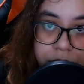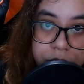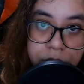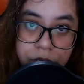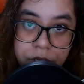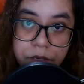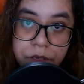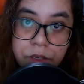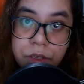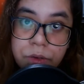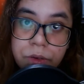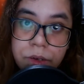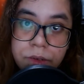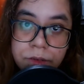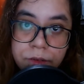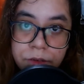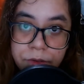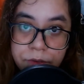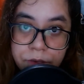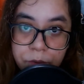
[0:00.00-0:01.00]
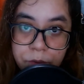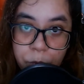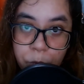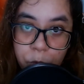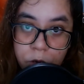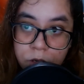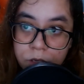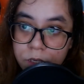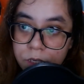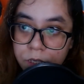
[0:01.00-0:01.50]
She knew how to use her
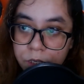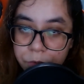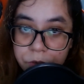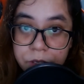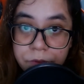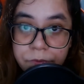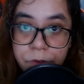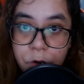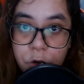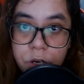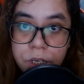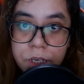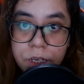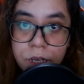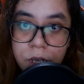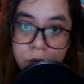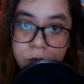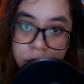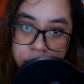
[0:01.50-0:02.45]
words. She was very